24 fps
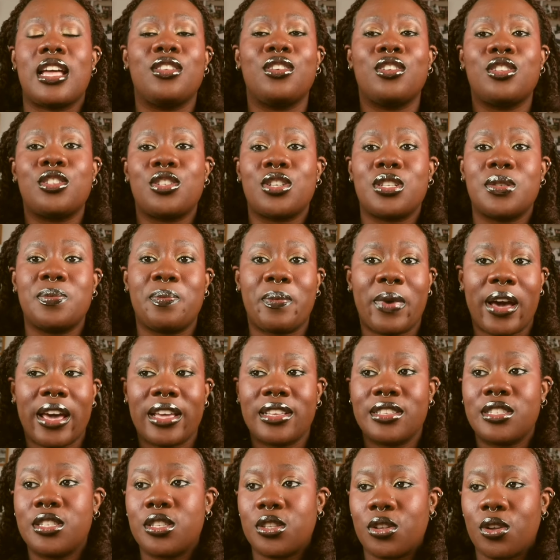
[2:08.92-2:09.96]
not just buying
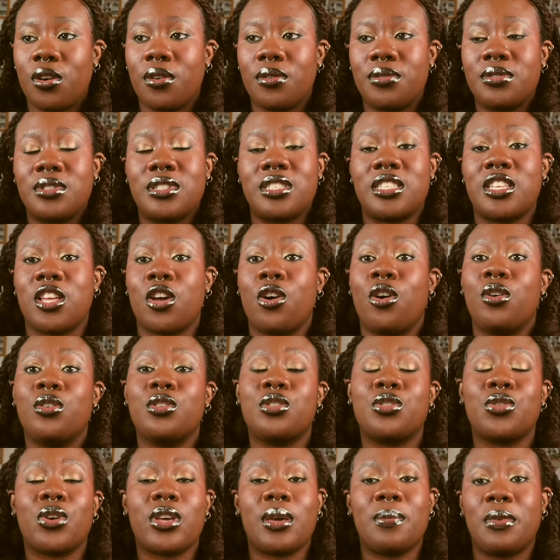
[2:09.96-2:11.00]
stuff, they
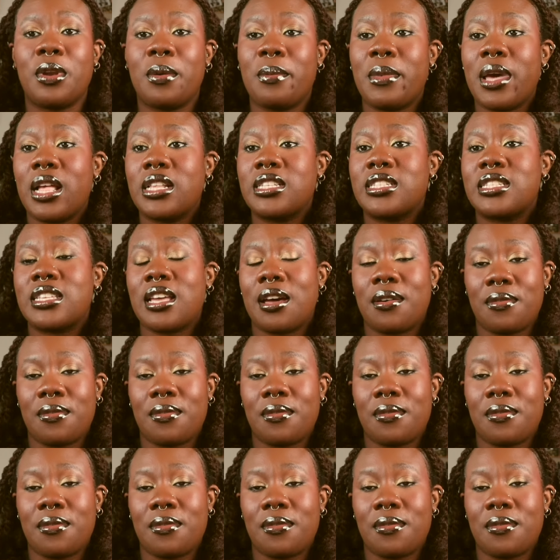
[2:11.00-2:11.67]
also implement their